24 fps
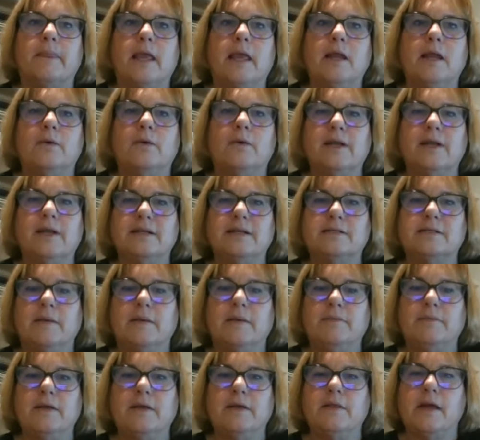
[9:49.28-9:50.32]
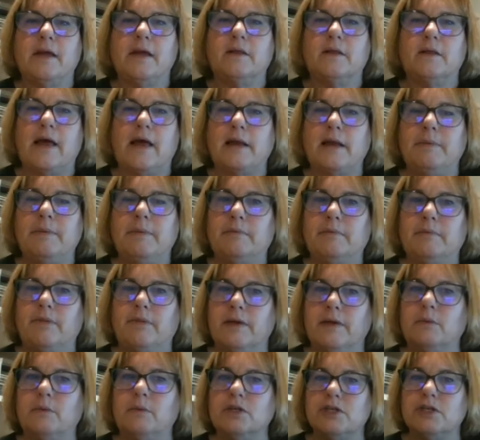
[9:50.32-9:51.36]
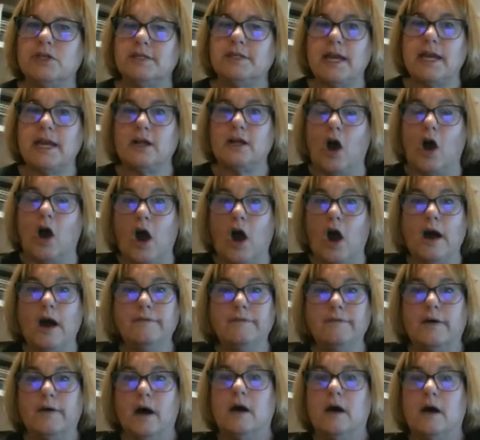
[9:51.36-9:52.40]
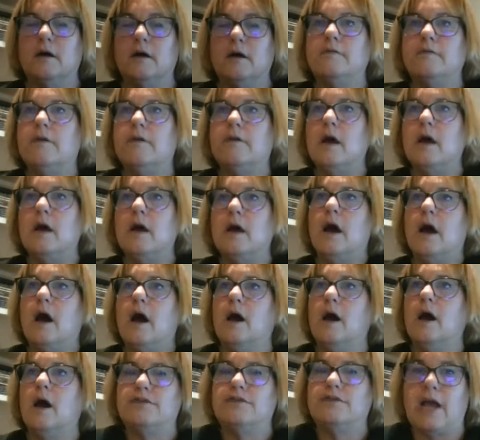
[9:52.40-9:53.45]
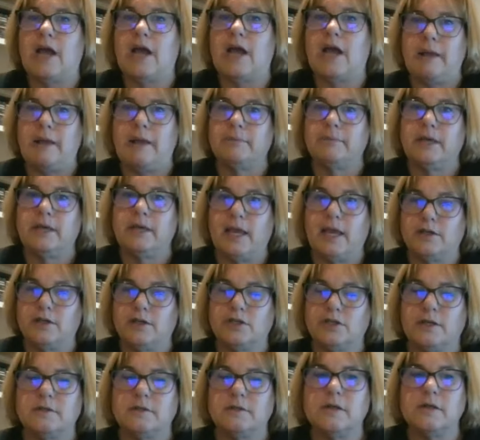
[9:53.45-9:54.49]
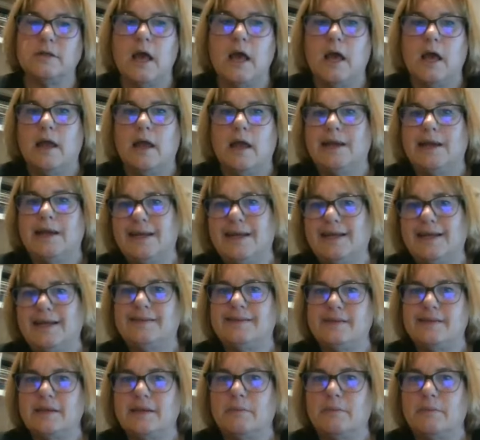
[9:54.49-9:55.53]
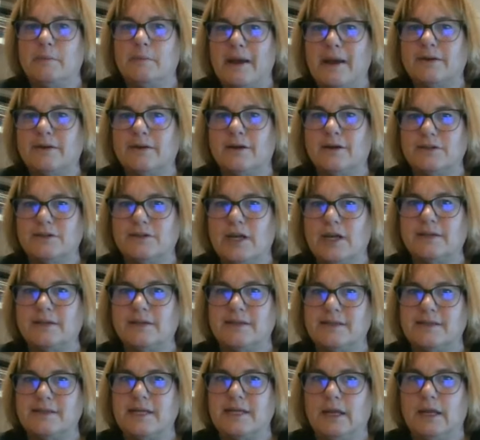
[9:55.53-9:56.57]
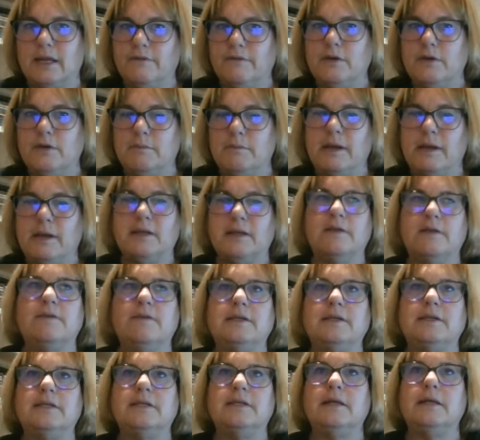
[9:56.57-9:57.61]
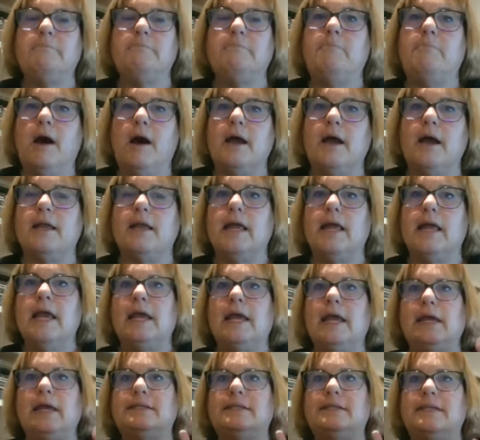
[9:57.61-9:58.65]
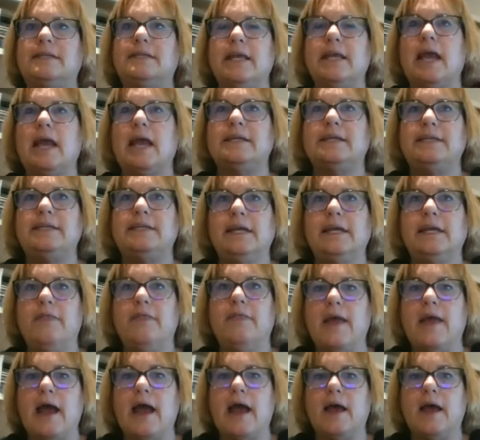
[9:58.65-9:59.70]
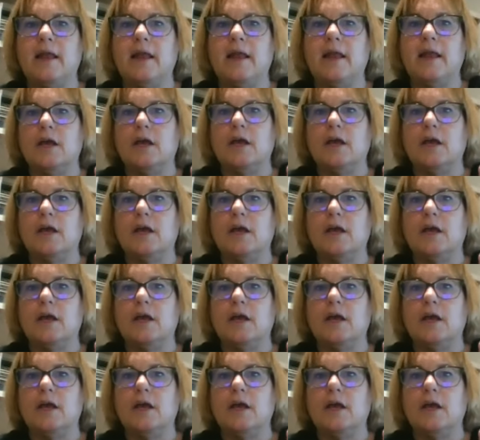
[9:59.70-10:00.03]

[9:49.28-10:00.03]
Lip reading: You know, and it's something that a lot of people think we should take off of job applications. It's a simple background check to see if you've been convicted, but it's the idea that